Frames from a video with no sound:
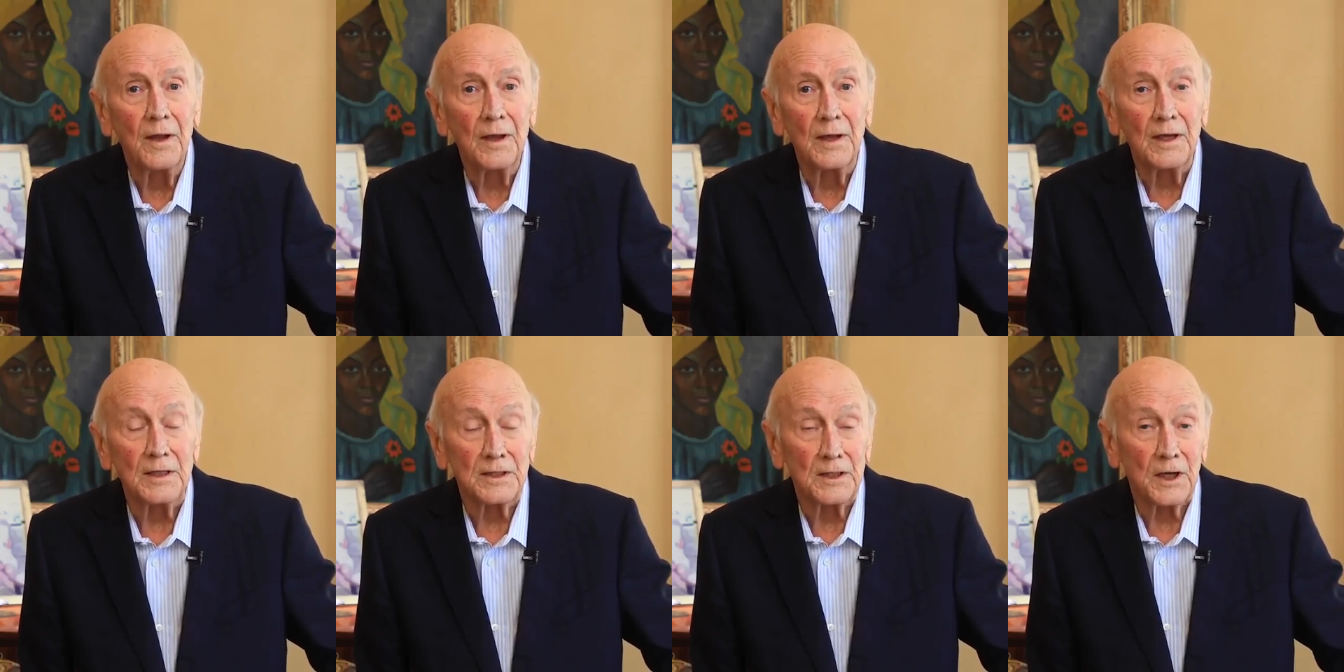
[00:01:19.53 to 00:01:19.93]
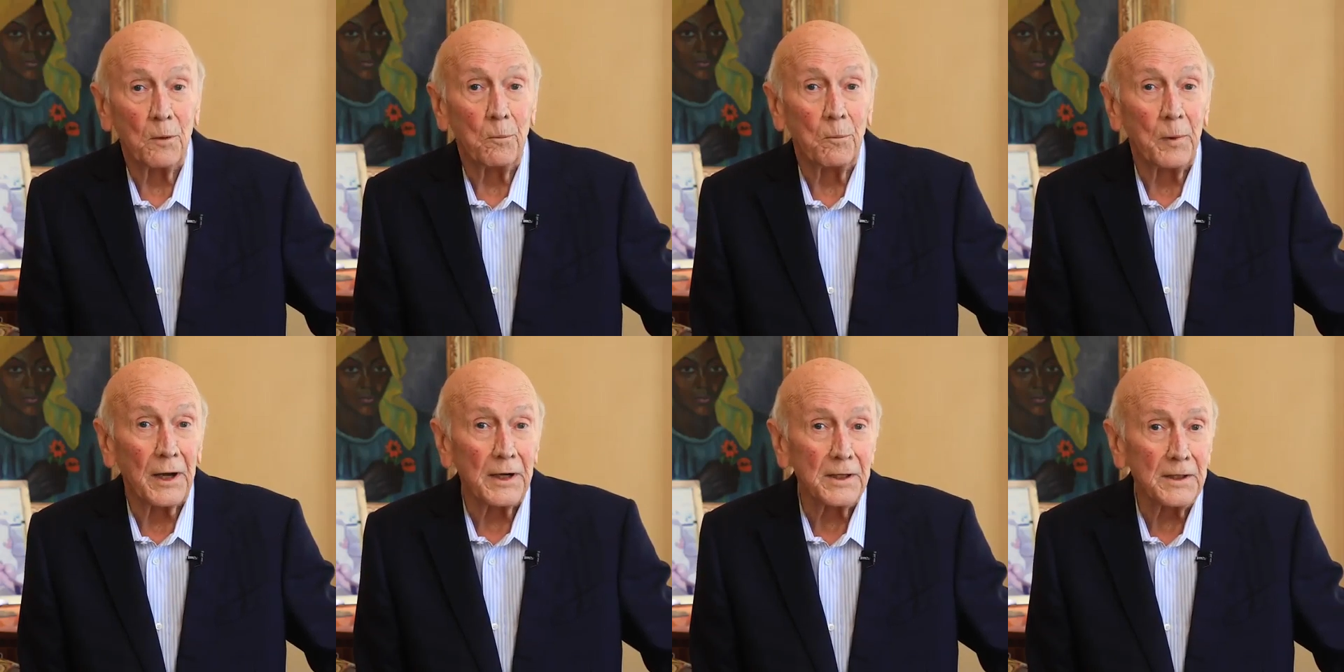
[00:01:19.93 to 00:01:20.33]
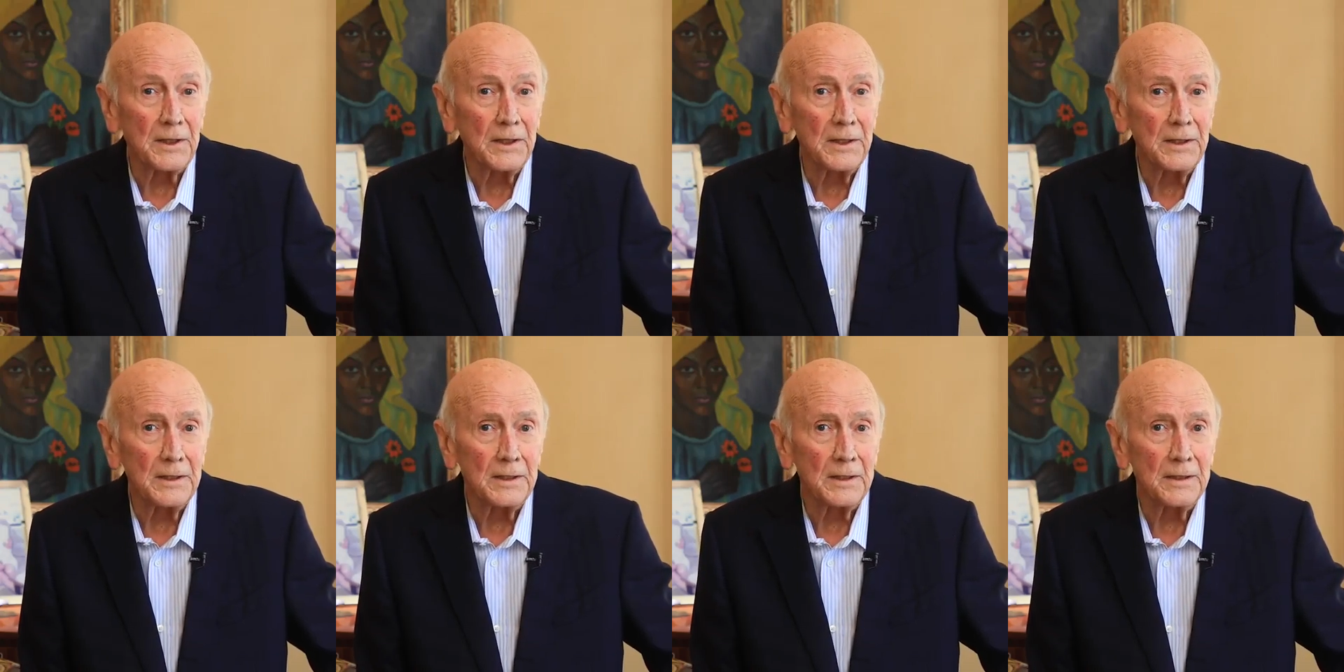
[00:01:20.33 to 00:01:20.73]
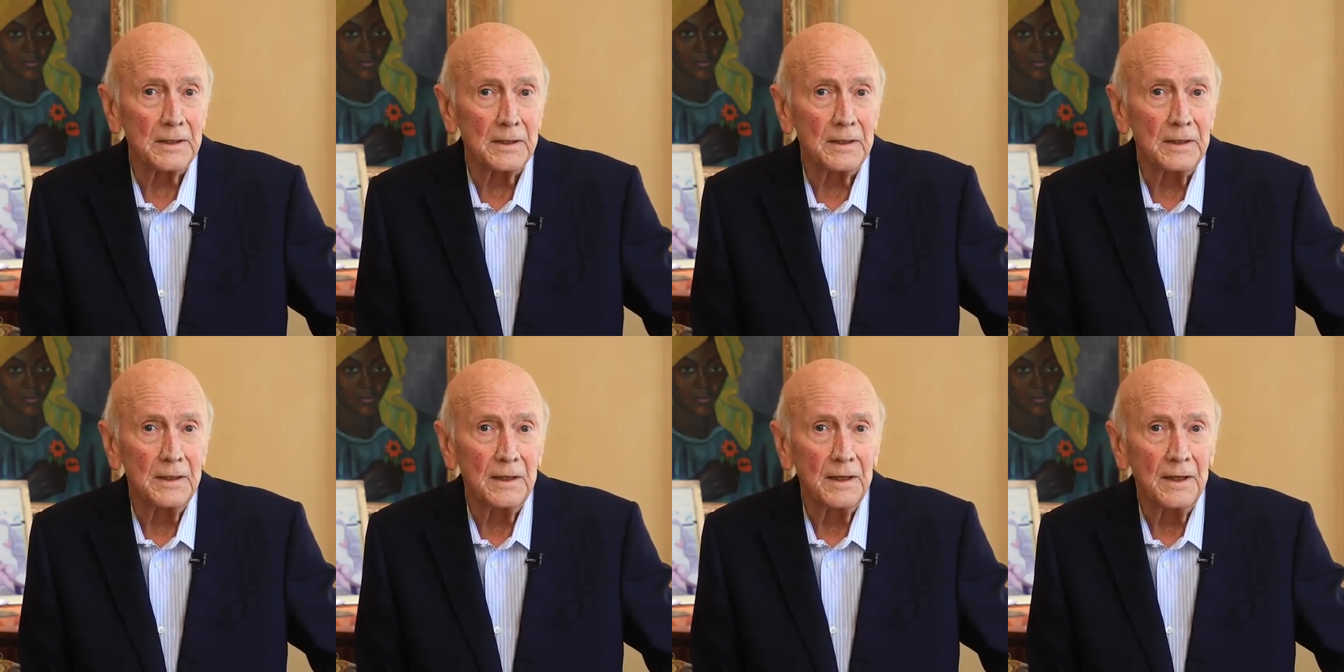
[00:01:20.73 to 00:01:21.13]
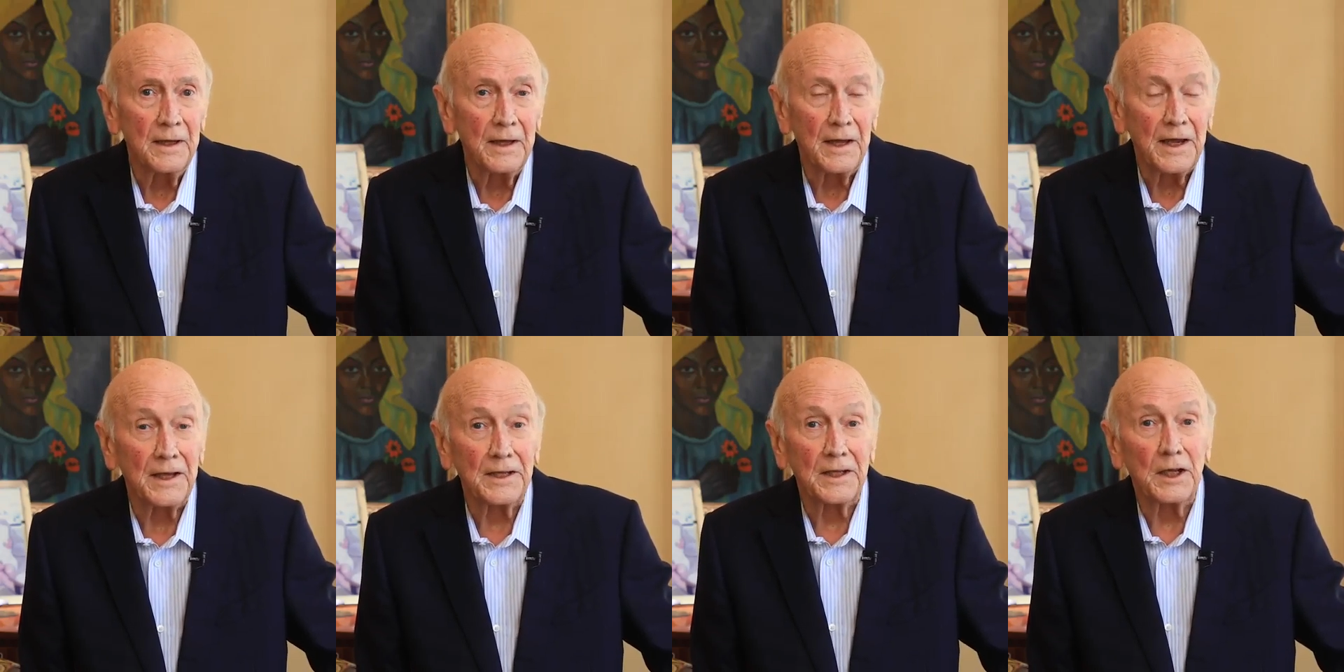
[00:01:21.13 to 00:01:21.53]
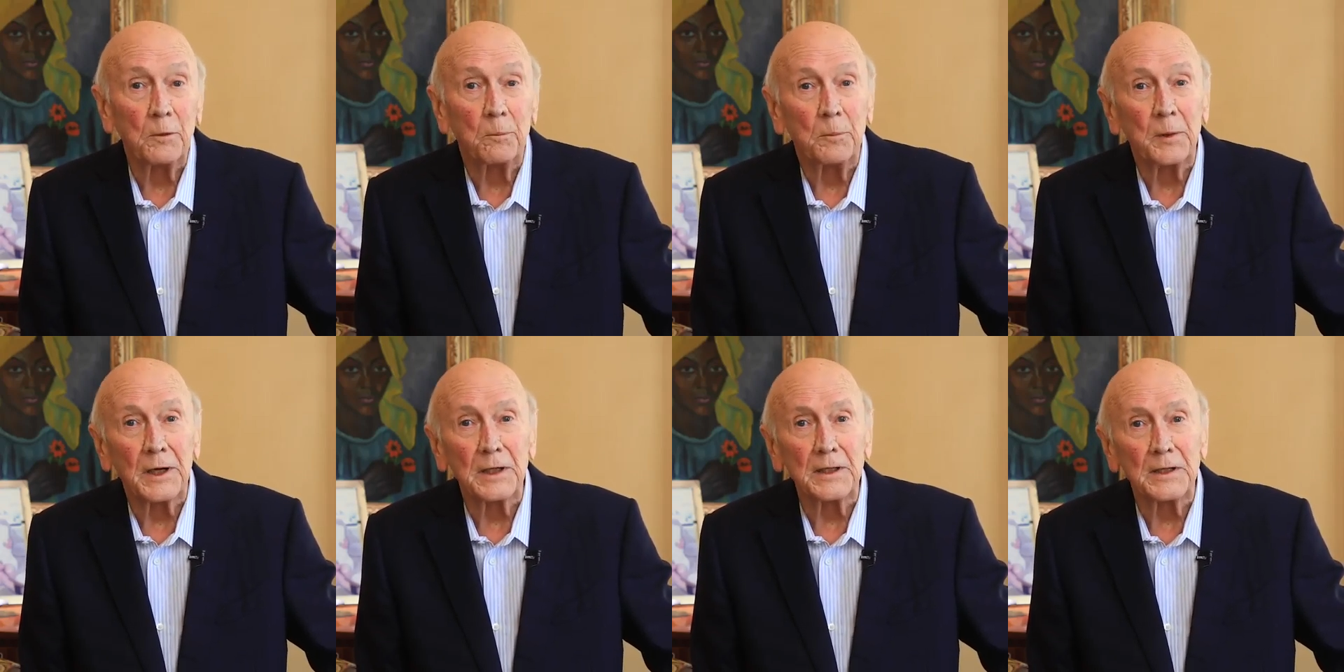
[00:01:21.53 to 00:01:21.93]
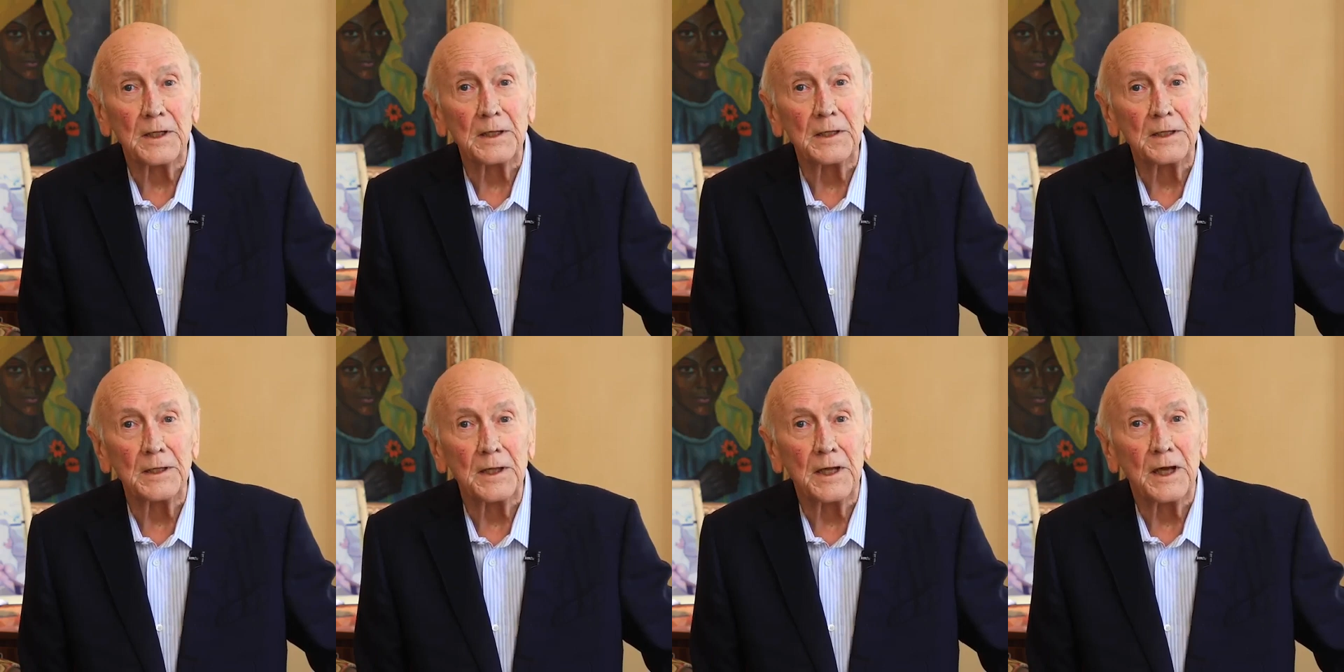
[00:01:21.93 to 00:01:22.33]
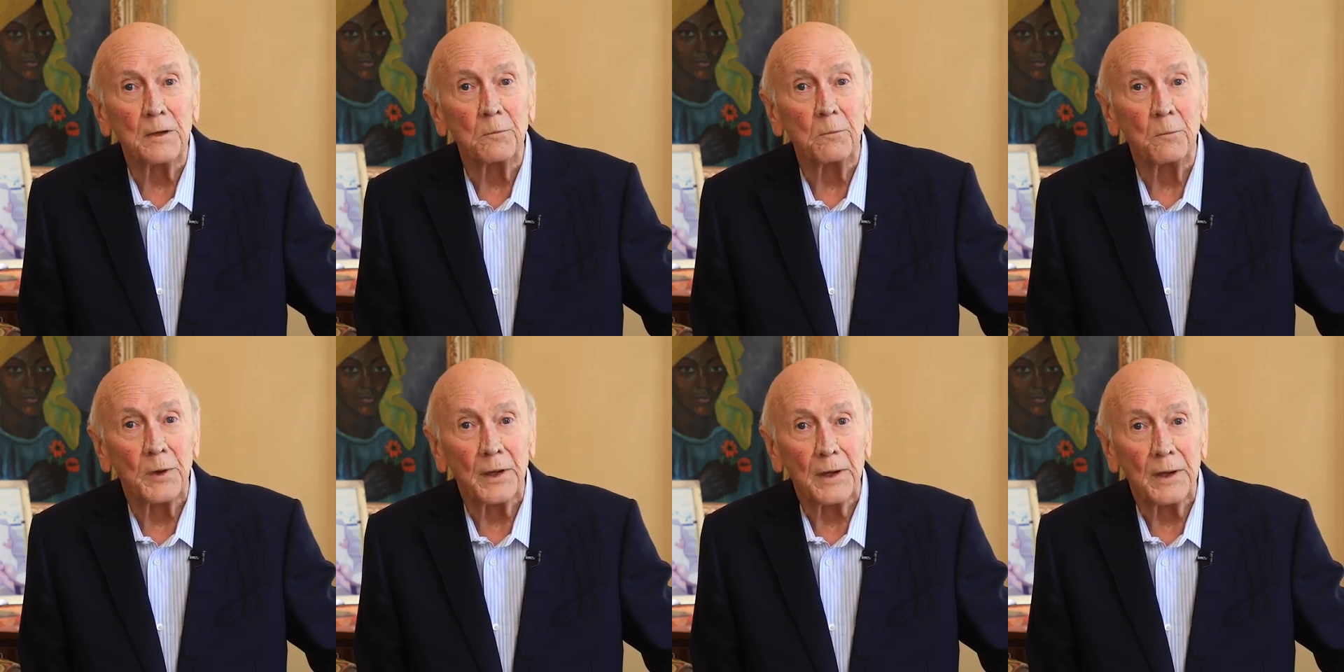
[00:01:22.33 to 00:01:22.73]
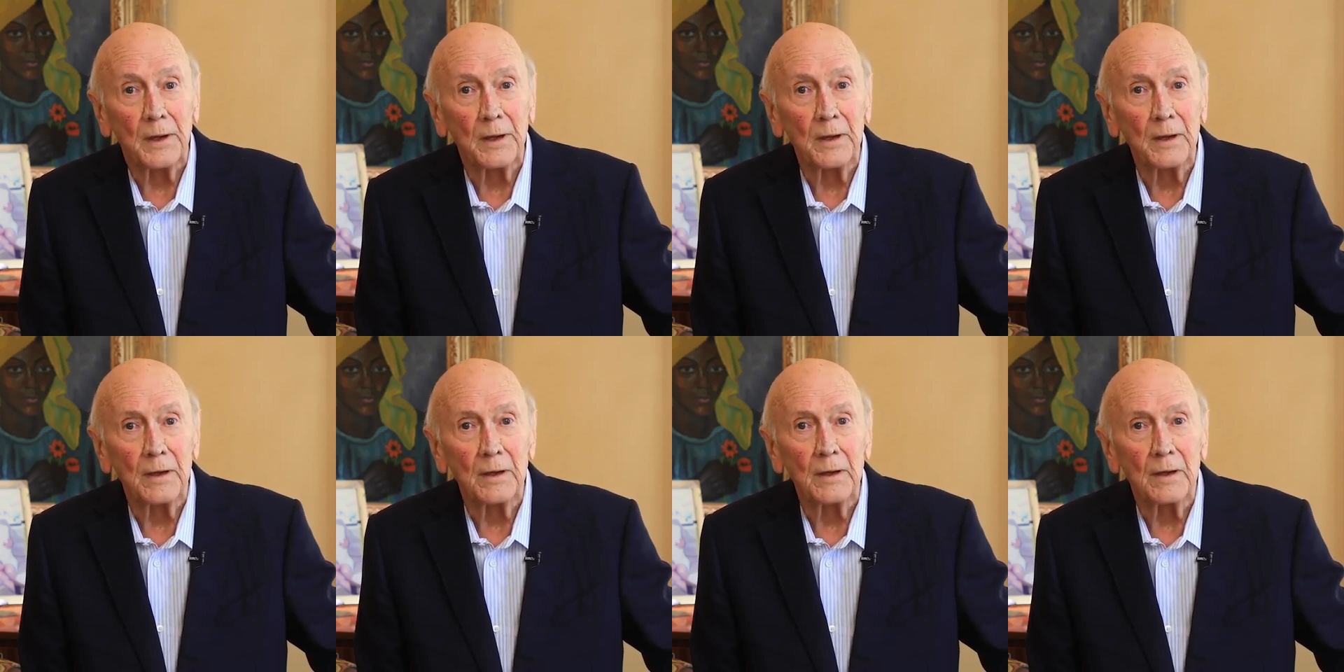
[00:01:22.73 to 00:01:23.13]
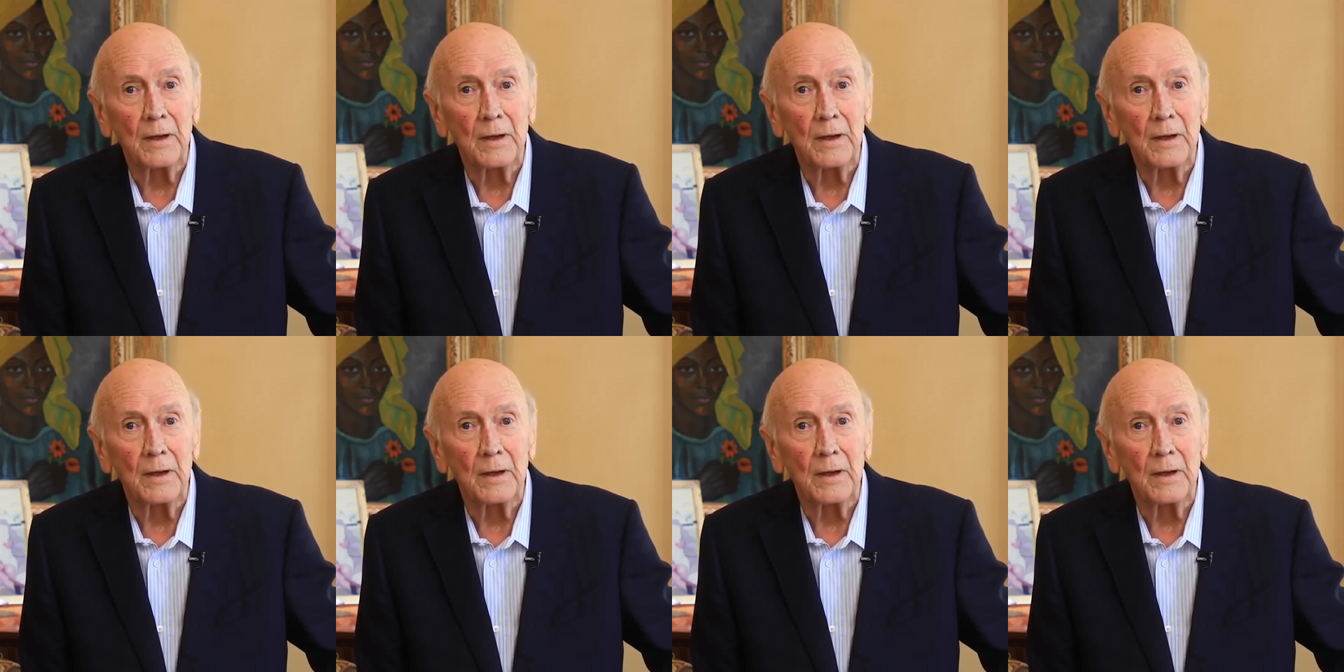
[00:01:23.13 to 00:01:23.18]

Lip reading: is apartheid and me.